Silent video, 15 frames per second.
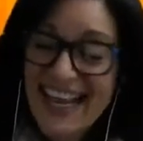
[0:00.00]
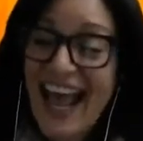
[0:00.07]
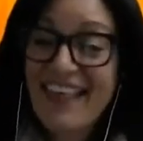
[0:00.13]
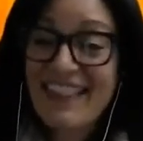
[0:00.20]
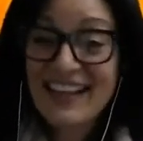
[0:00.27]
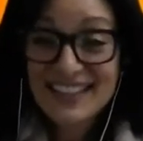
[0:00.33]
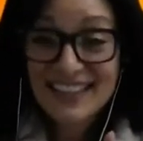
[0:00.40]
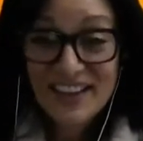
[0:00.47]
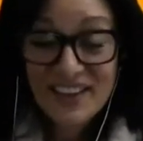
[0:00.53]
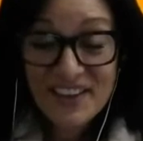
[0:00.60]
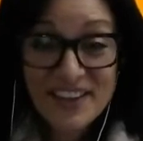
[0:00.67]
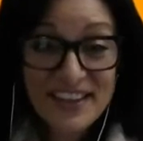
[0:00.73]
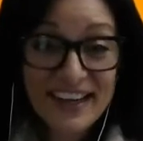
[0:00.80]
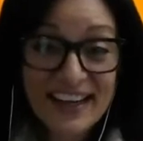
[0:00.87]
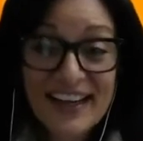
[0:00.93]
And that's another
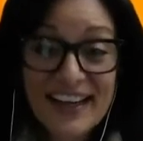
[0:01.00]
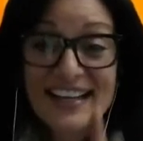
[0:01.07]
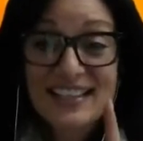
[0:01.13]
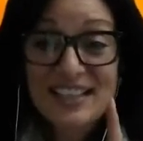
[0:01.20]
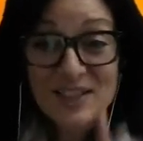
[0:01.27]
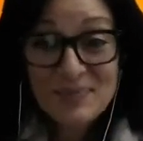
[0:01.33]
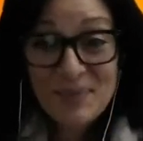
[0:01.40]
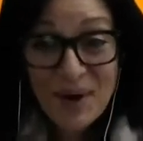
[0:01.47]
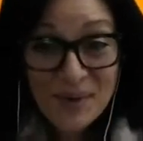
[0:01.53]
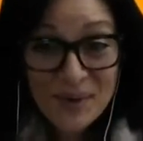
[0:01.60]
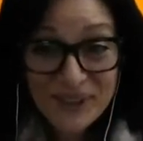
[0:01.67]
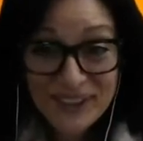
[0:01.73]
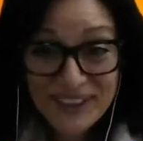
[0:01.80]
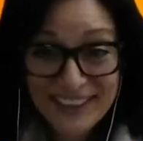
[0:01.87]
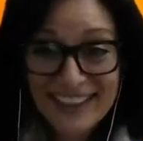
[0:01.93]
thing. It's a small
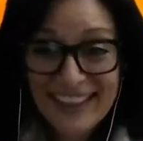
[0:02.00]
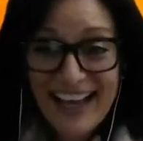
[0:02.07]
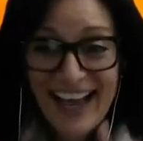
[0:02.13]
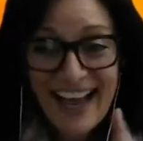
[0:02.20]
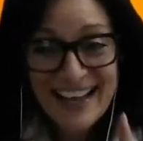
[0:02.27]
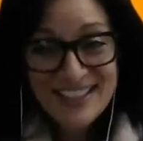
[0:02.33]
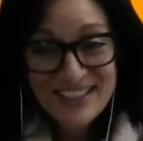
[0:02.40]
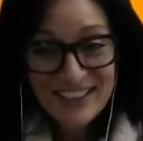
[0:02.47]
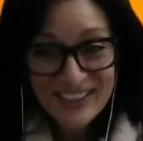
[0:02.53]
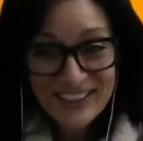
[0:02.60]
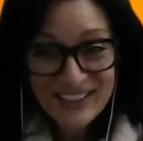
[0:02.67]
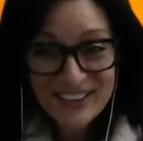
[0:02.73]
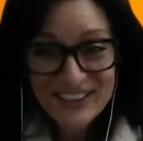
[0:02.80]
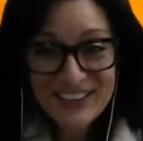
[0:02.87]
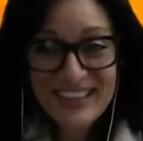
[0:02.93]
world. As you get
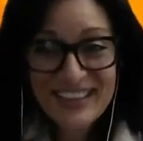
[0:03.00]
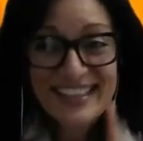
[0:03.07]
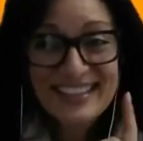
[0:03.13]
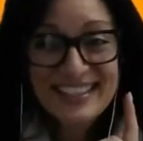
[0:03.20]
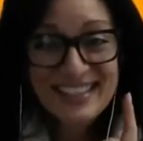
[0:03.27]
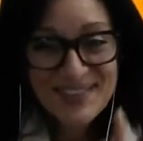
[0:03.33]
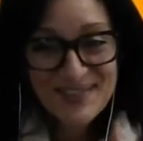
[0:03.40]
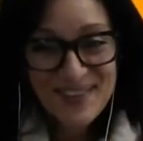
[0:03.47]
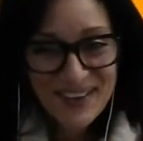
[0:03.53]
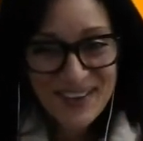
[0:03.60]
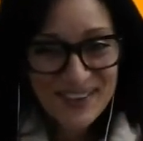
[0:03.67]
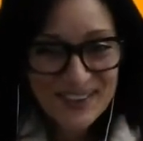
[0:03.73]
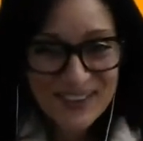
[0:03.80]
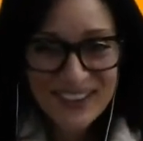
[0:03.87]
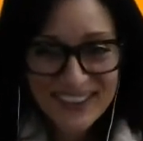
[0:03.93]
older, it's
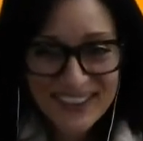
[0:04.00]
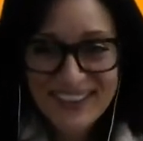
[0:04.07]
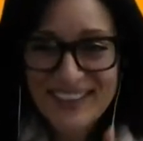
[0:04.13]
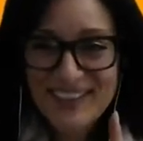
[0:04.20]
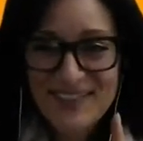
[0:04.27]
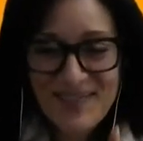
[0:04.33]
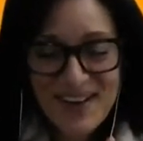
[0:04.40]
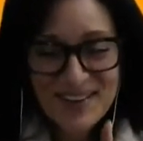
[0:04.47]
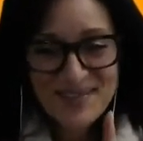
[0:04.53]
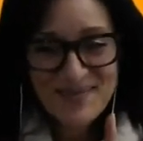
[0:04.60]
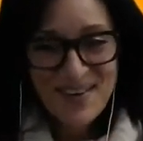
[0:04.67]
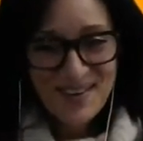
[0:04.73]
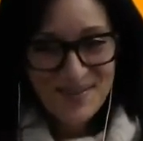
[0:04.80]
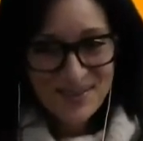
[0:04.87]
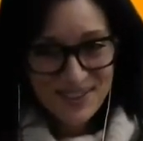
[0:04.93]
smaller world,
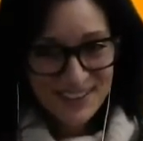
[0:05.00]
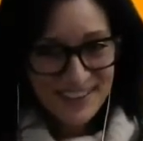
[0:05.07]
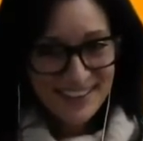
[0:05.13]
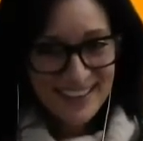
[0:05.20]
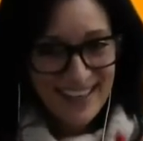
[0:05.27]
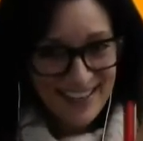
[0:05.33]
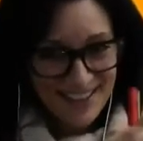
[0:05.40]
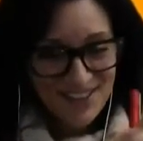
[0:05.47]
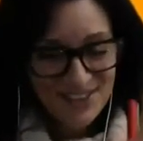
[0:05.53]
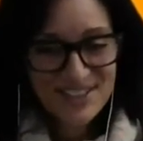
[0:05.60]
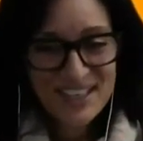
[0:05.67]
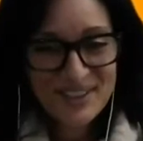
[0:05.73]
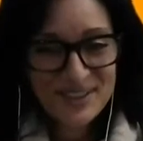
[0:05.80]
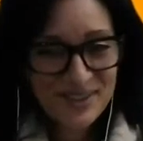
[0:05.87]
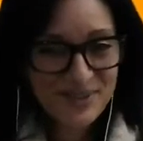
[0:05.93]
small world. Yeah. So
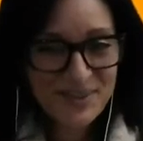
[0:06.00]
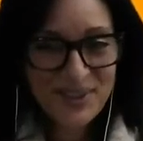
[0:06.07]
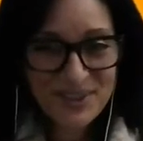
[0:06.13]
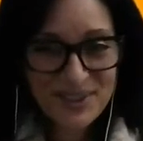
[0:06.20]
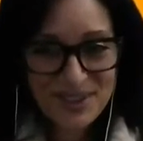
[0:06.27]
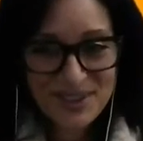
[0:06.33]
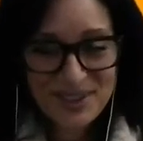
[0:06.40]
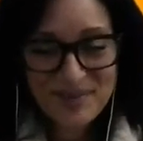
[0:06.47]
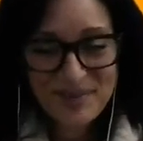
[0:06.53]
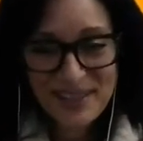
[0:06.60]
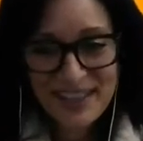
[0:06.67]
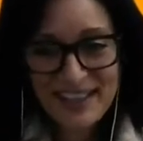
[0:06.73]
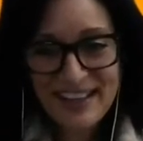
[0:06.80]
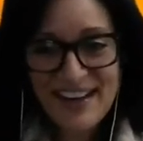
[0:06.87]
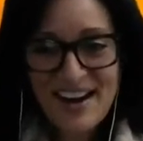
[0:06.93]
Daryl Rowe used to
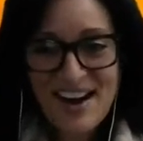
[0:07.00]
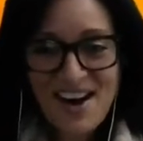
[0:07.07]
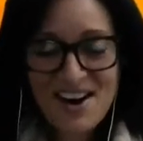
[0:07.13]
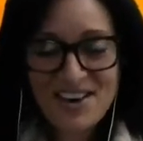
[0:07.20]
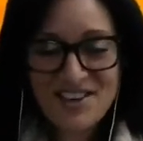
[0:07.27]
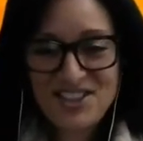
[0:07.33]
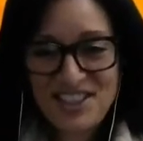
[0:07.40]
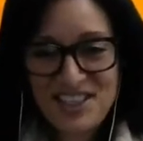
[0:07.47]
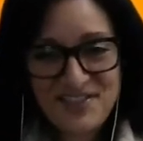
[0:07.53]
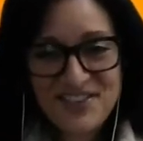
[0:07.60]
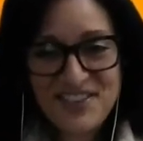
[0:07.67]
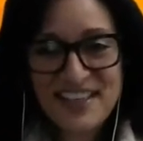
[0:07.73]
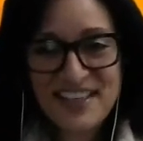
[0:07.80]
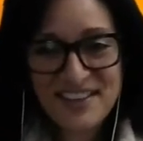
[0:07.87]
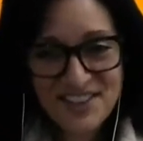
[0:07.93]
be our chief
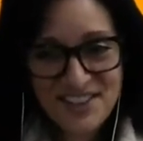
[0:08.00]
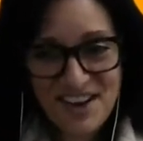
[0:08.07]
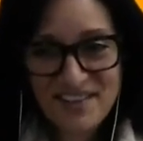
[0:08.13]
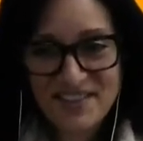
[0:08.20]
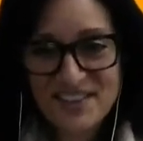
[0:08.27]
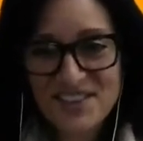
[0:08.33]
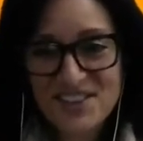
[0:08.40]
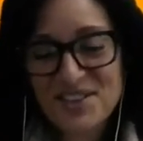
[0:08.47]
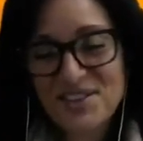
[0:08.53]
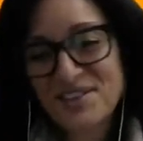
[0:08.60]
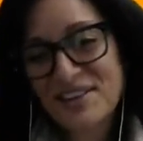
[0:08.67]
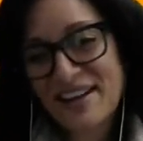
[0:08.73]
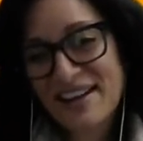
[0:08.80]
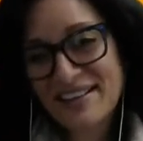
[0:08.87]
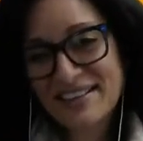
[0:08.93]
sales
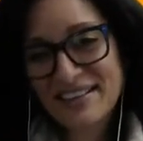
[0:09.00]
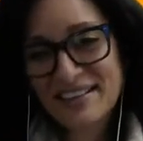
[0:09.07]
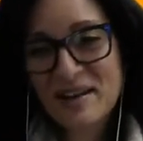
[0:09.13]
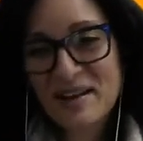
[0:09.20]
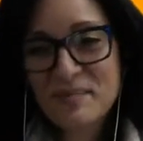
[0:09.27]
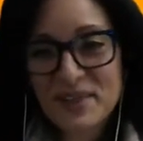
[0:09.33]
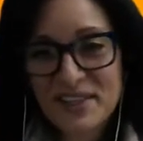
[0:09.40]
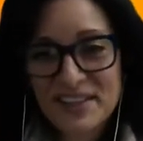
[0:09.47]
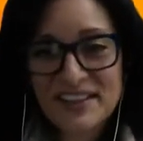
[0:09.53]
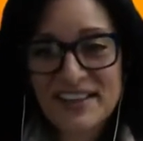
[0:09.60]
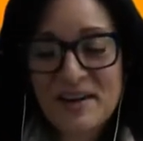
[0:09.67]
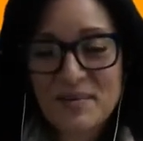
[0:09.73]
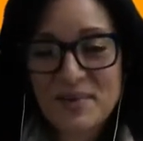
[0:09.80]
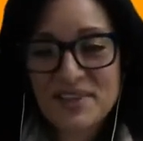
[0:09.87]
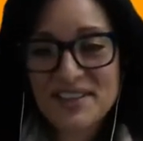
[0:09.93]
officer at the company that
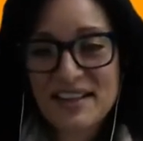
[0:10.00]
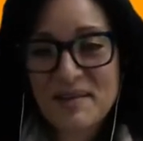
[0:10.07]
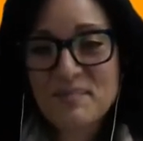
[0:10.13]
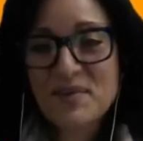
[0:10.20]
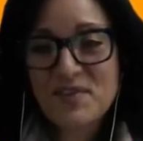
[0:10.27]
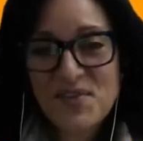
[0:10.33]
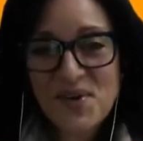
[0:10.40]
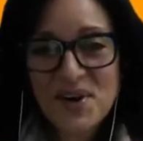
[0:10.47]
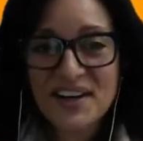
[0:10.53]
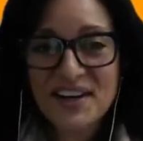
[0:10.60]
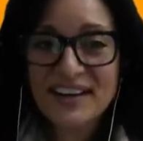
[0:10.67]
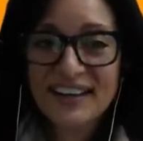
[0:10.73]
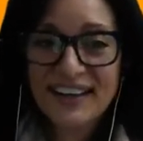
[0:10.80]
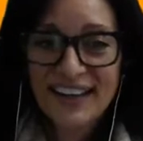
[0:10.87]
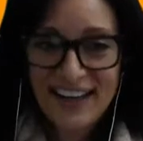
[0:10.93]
I was at
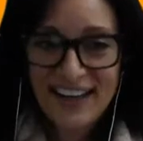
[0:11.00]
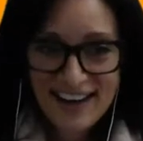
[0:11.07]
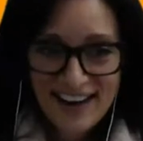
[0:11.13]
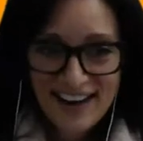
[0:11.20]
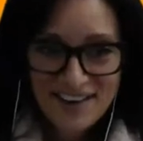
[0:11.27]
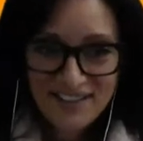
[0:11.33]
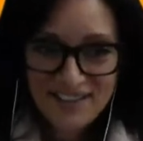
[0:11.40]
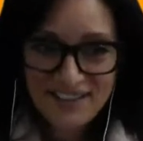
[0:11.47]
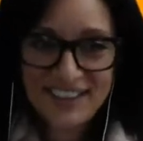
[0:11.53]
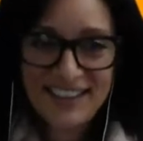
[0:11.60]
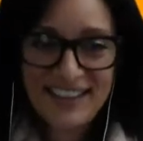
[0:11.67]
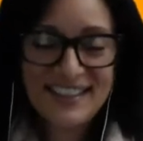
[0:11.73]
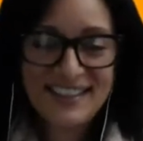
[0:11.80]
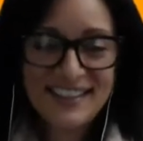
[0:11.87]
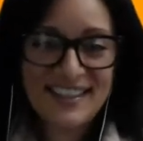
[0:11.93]
before. And now
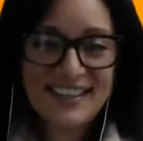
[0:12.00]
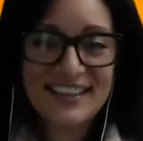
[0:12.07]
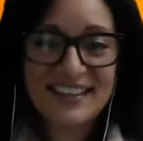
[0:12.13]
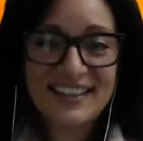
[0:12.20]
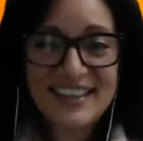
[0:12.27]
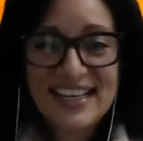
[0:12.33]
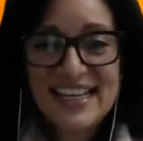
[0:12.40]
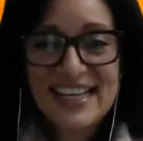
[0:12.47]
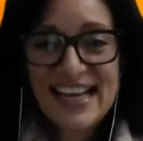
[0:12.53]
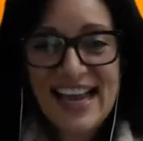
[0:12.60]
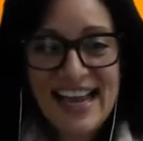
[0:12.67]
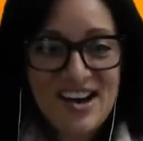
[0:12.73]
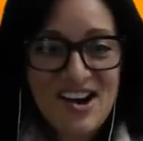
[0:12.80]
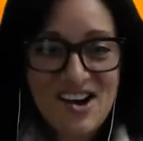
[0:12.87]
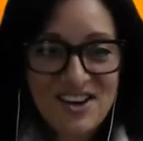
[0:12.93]
he's the
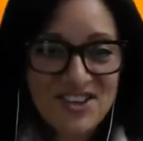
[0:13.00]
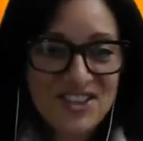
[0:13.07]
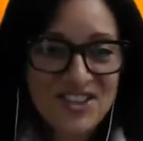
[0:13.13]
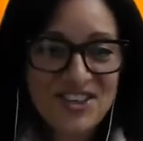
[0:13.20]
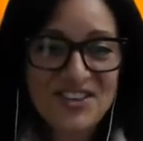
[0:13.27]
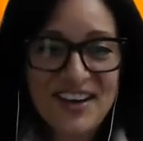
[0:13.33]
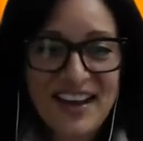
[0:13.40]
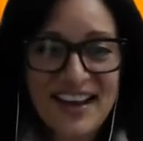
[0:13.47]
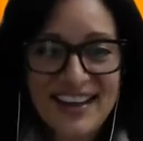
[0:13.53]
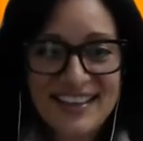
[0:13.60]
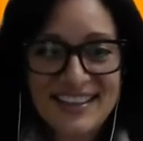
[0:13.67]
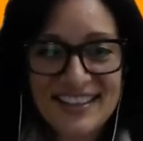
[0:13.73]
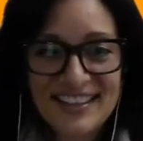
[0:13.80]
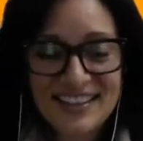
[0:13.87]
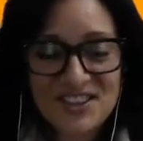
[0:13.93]
head honcho
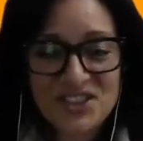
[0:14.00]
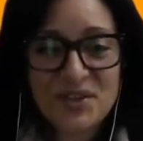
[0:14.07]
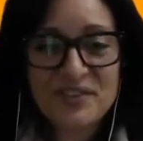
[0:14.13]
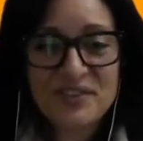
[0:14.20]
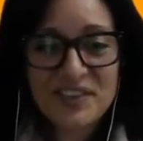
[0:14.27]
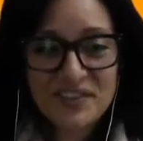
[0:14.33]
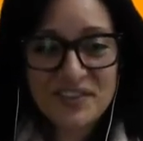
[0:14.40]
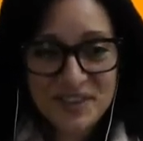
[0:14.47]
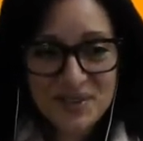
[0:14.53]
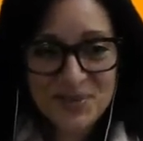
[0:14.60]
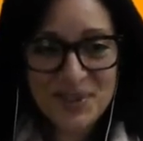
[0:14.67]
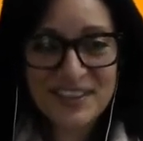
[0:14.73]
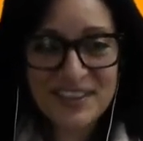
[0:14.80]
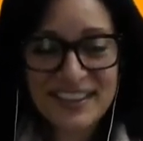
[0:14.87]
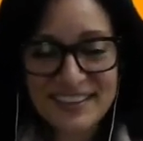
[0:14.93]
at Trophy Foods
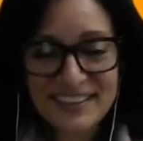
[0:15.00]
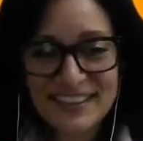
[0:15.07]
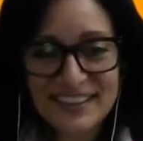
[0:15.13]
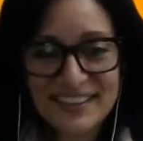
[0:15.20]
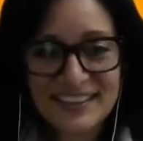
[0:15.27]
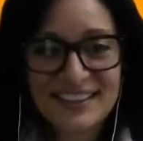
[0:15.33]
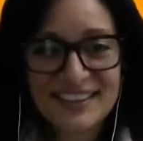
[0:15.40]
where Anil is.